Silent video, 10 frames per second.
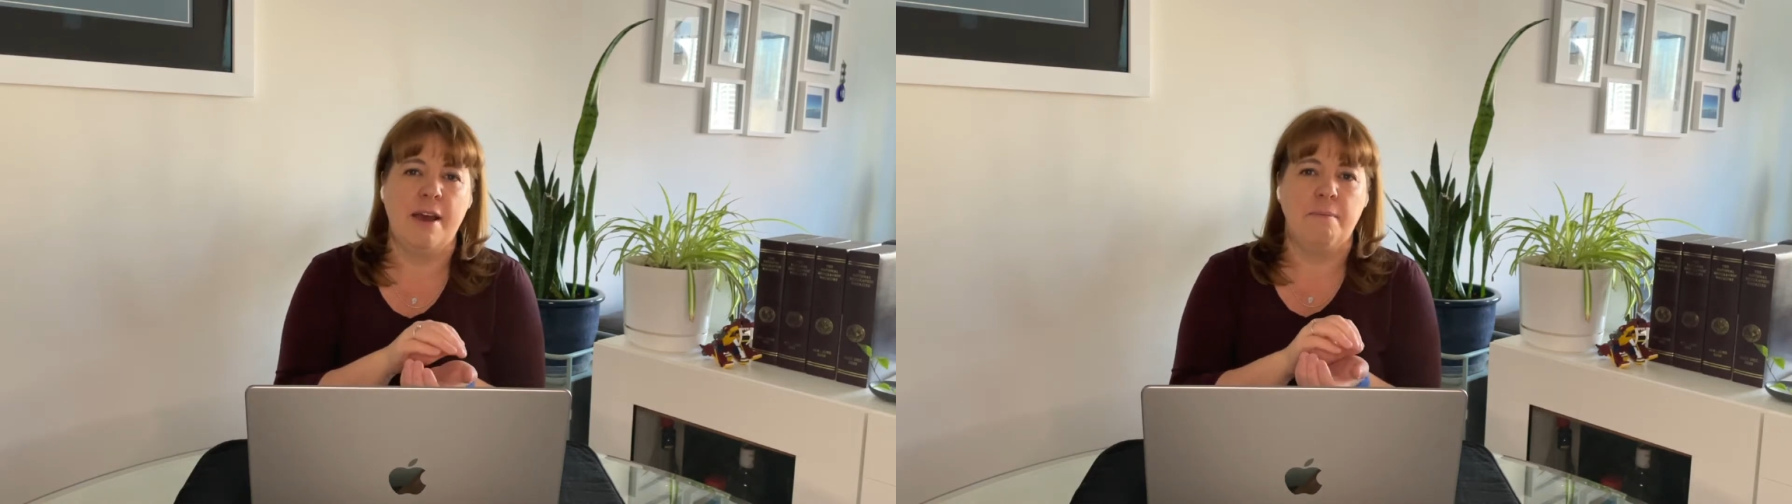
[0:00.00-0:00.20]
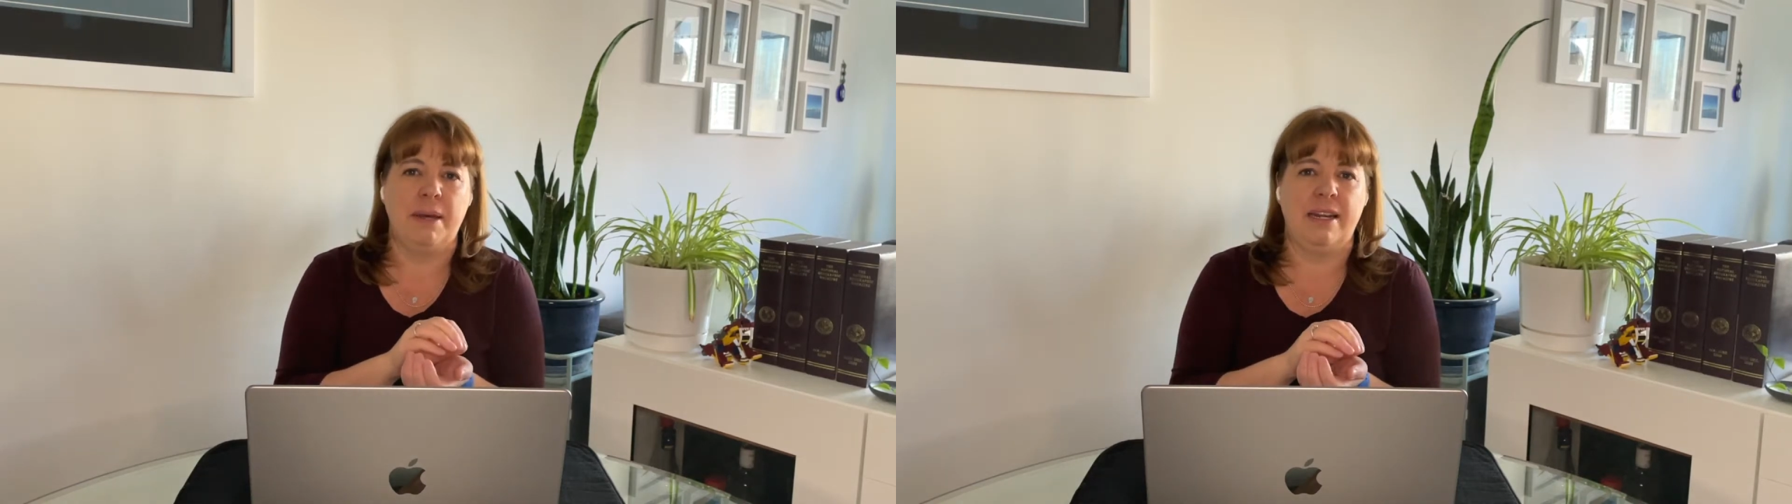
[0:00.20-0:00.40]

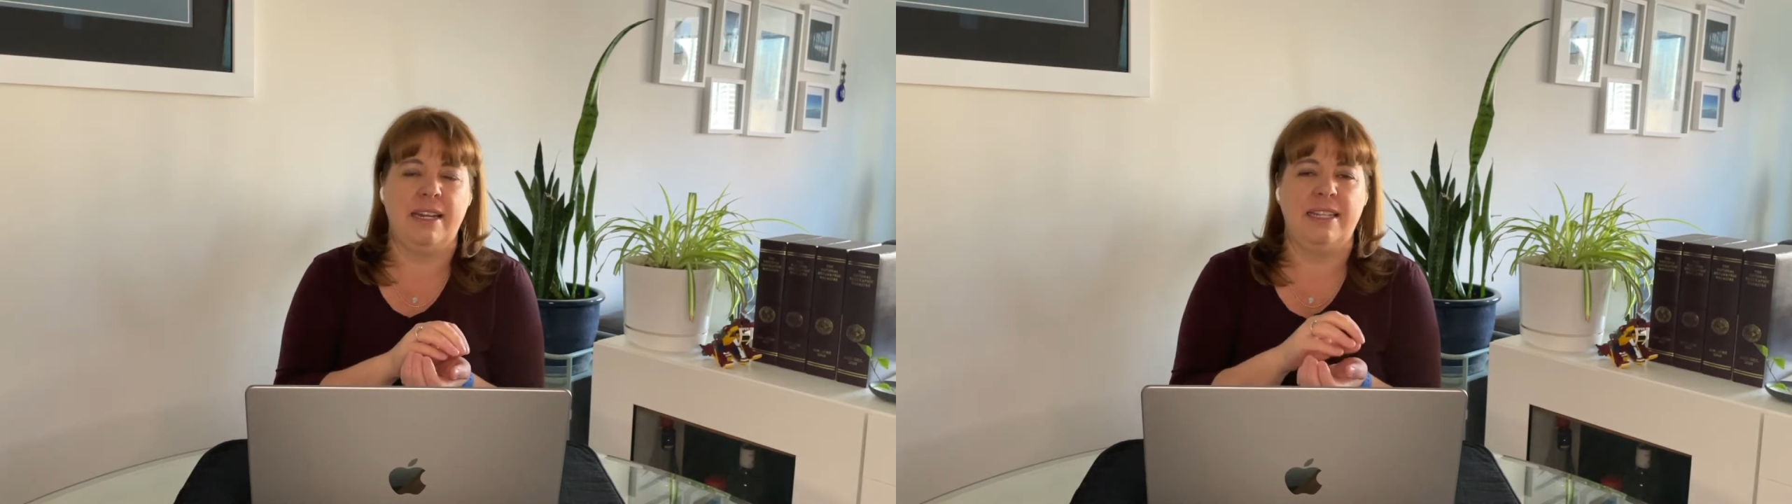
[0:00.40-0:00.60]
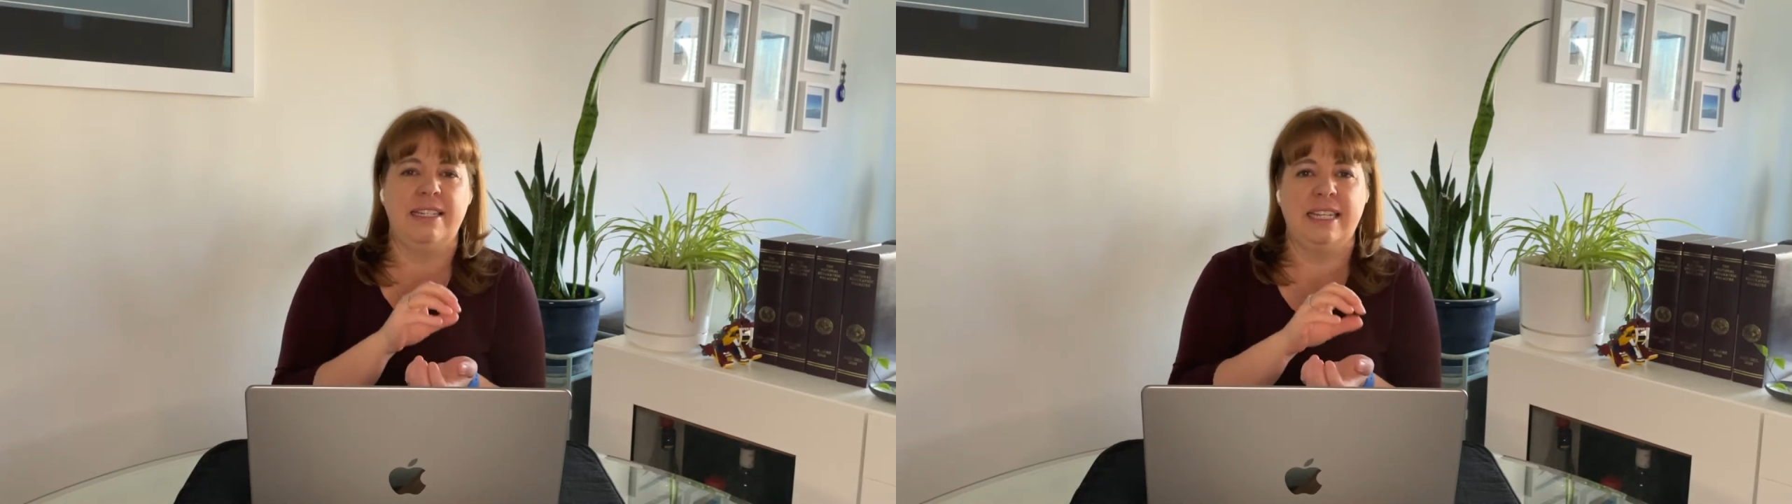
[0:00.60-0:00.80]
but it
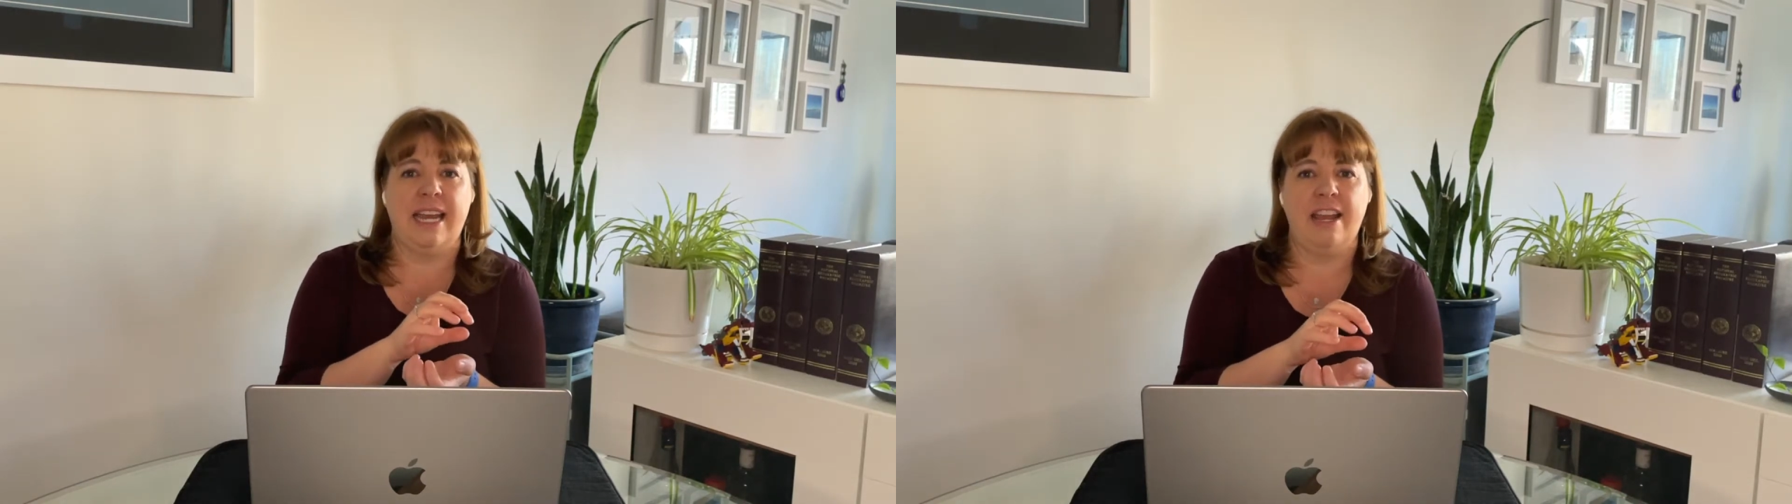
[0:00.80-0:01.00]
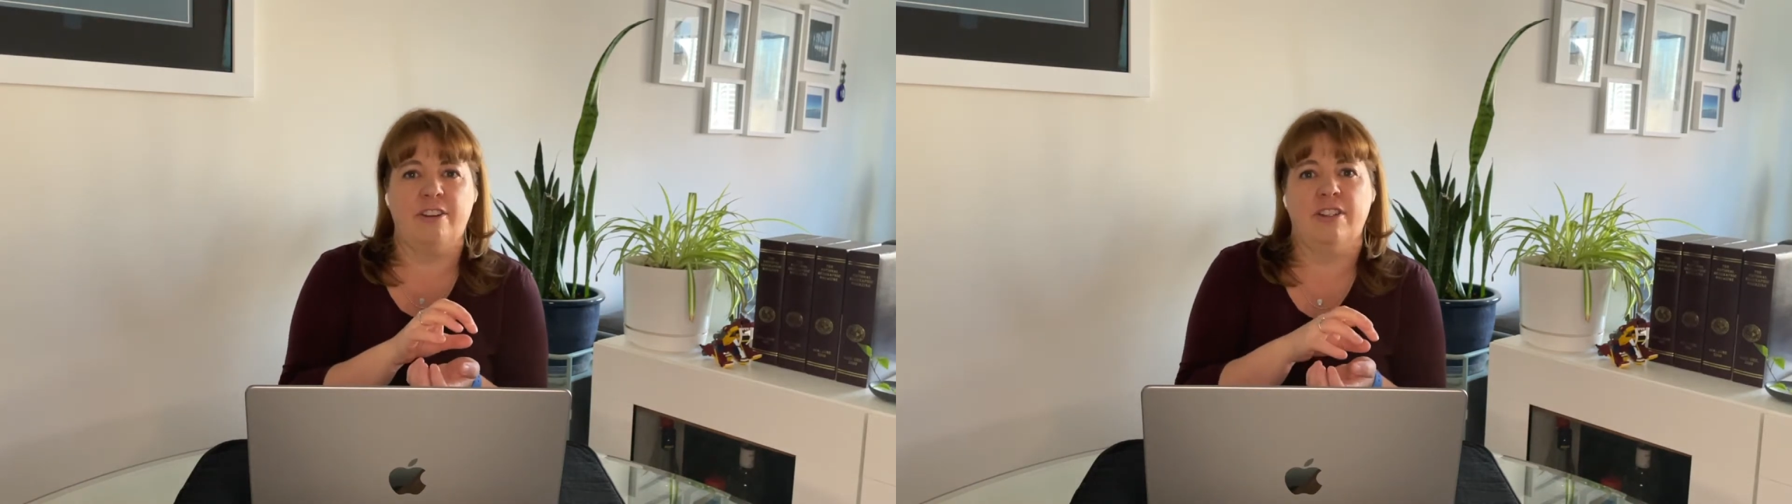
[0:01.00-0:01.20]
is to
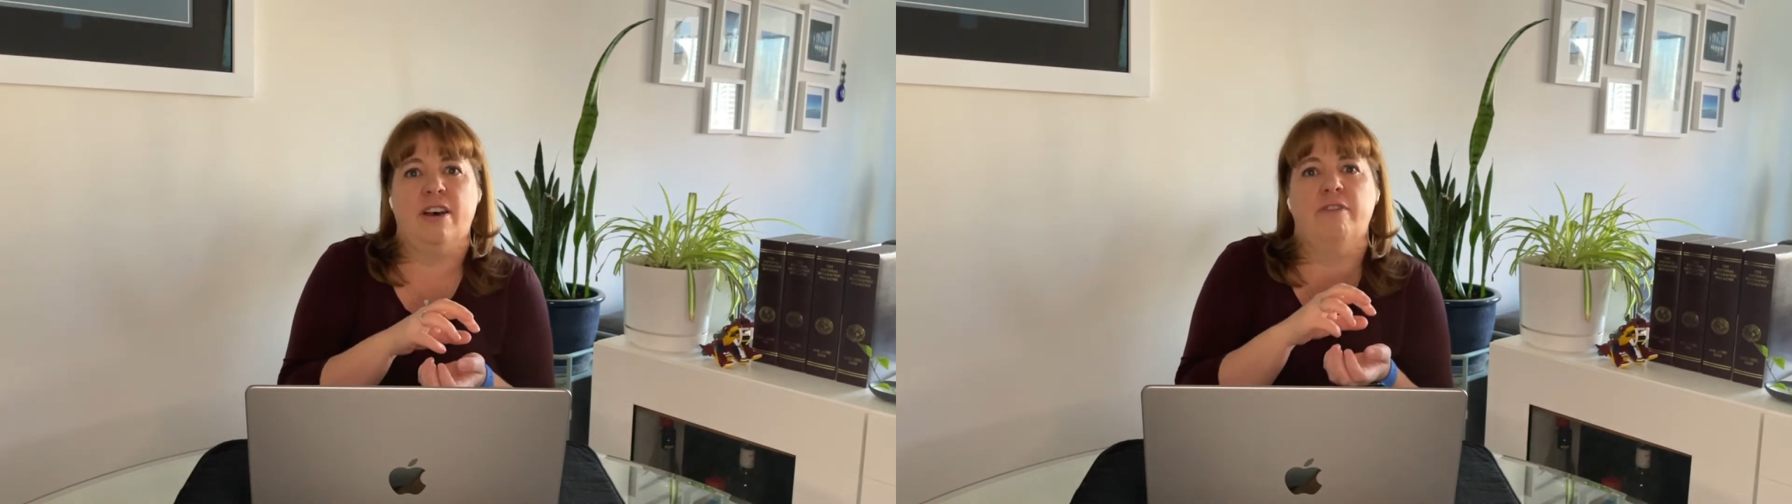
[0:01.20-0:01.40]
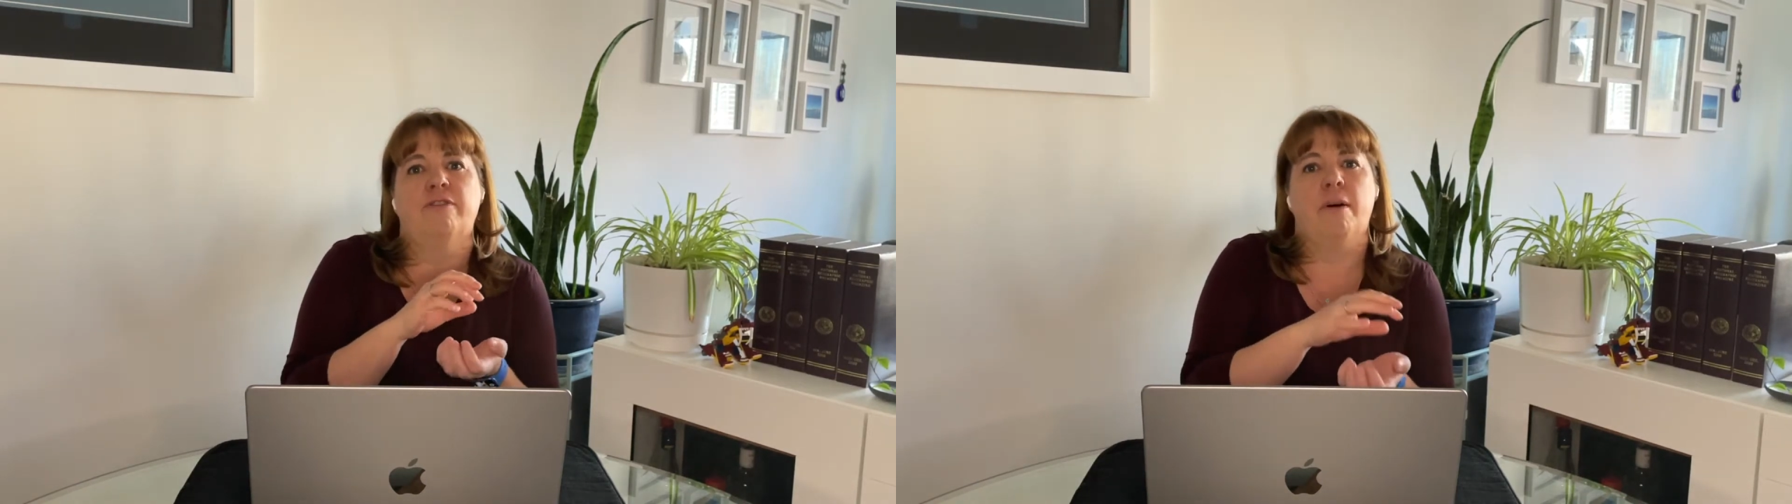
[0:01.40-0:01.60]
get
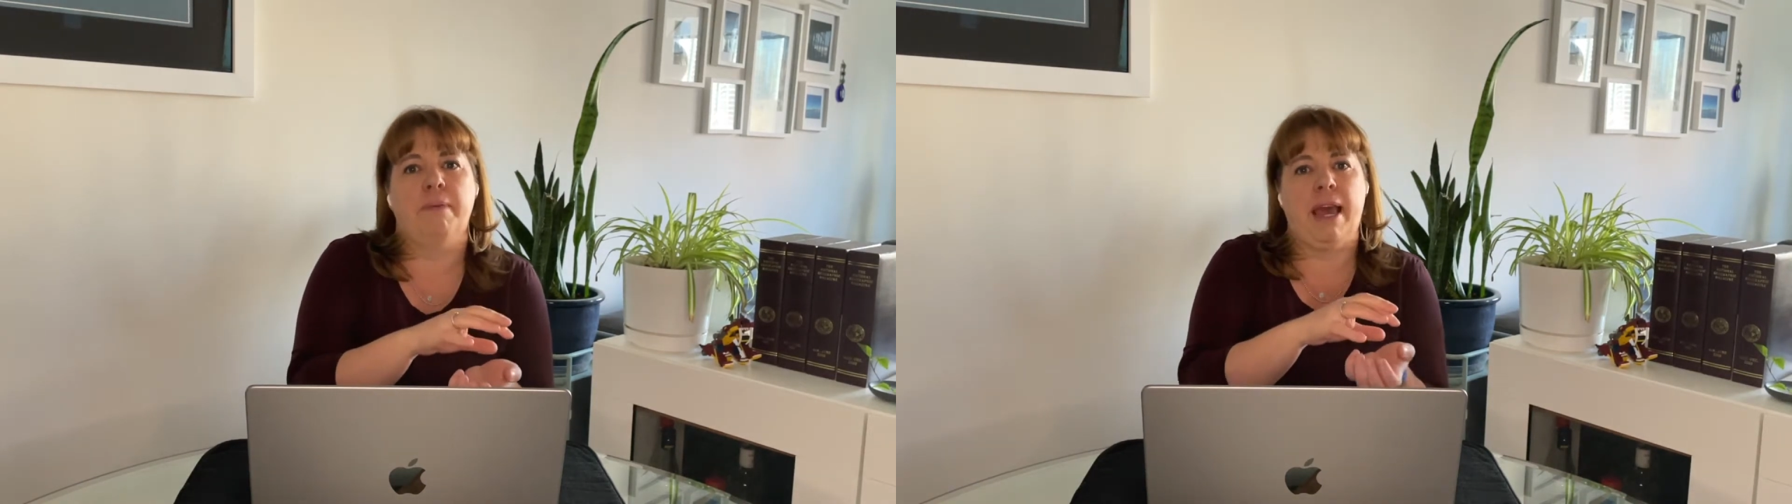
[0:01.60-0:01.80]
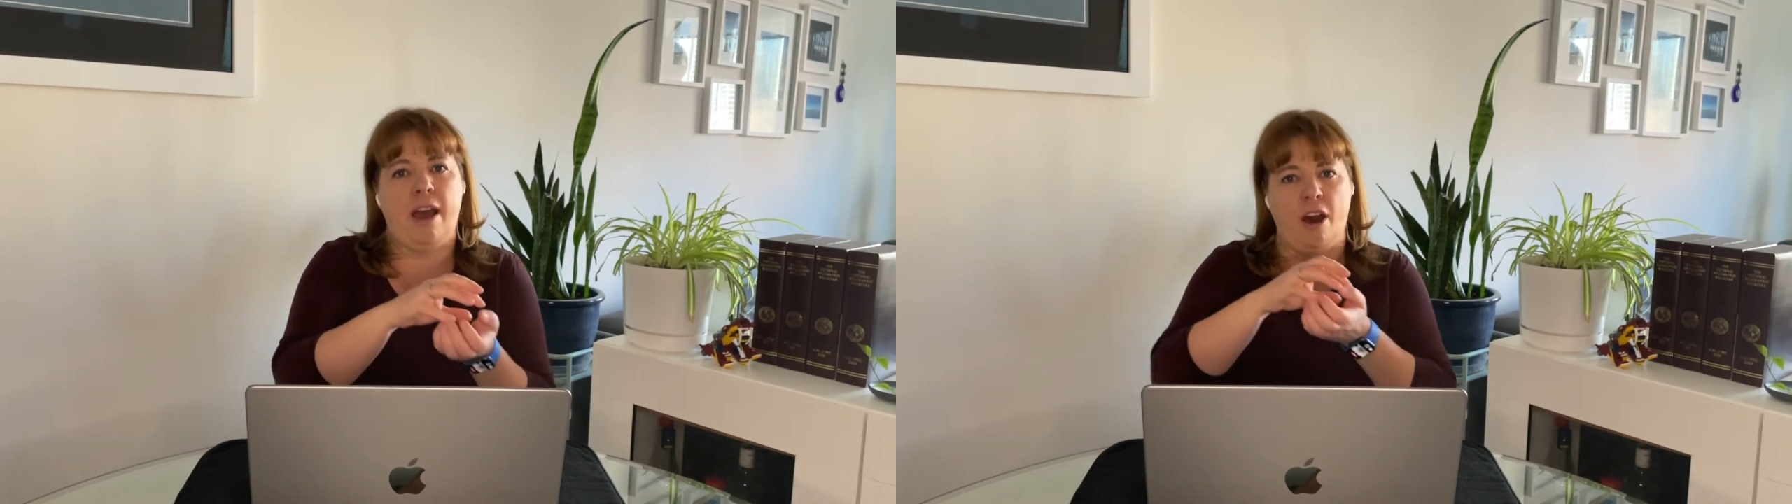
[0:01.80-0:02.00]
yourself
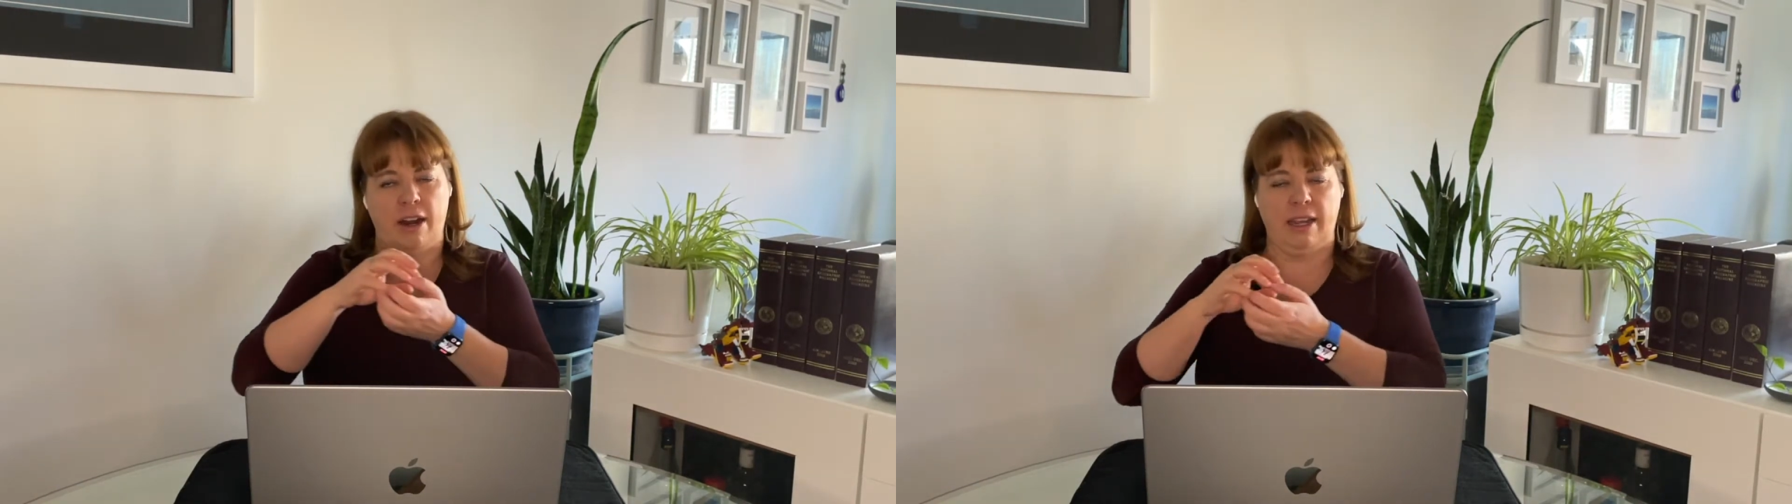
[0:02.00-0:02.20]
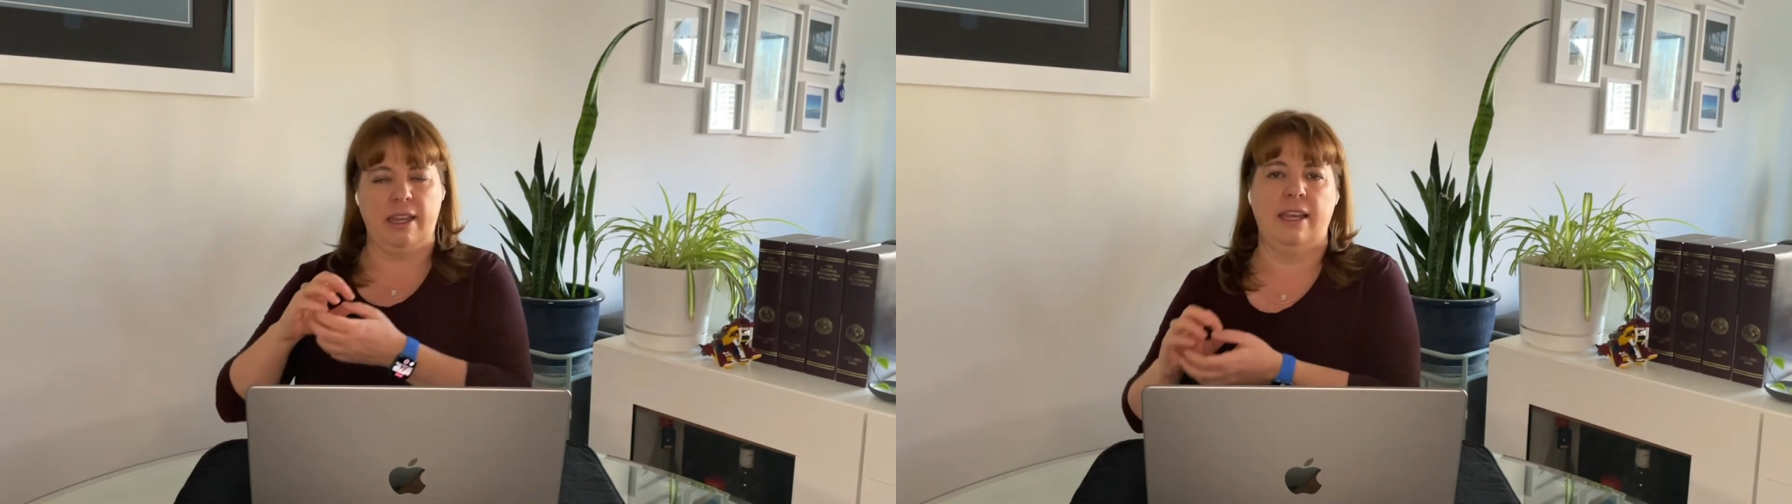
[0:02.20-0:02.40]
from chaotic